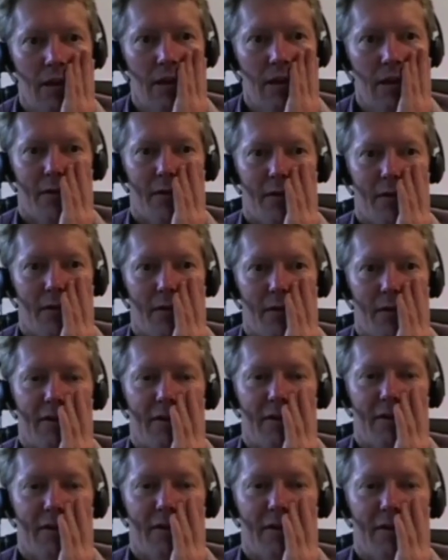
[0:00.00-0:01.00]
I mean,
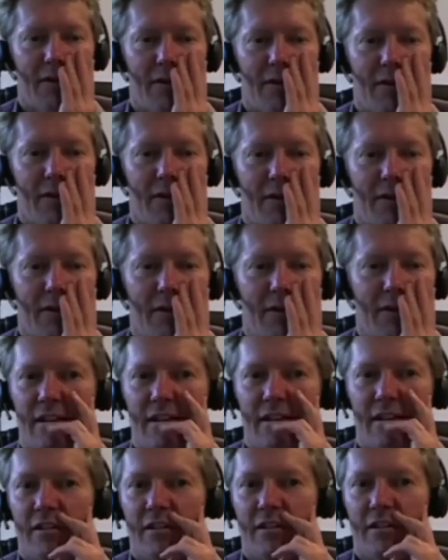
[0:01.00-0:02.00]
yes,
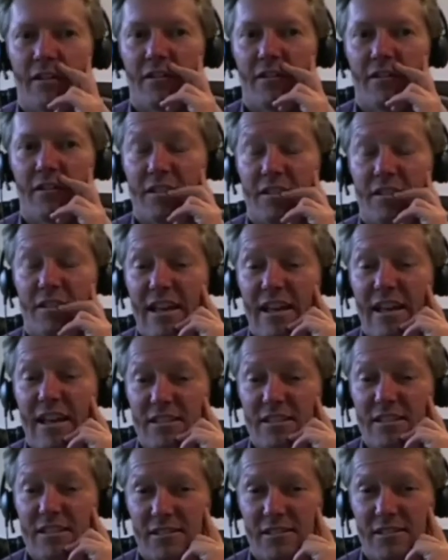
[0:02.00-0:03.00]
in the
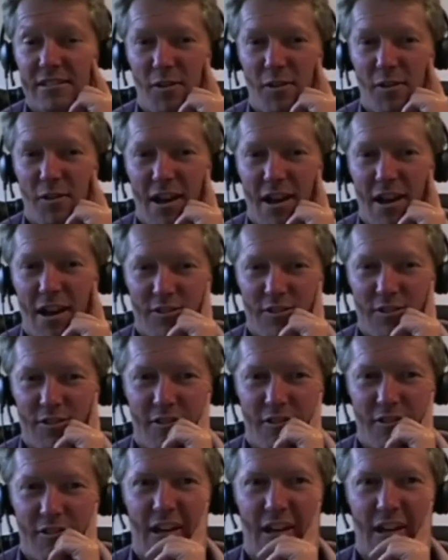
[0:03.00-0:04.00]
States, the rise
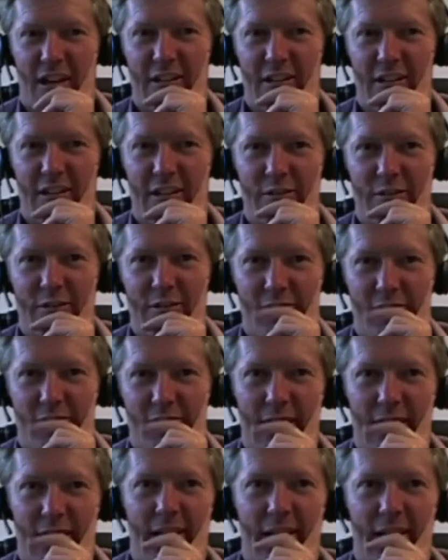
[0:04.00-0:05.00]
of the kind of
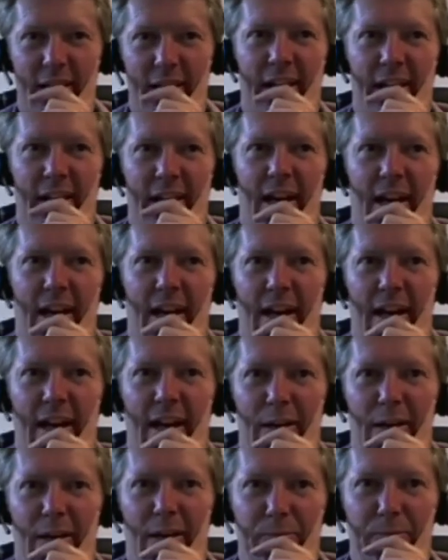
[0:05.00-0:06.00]
um,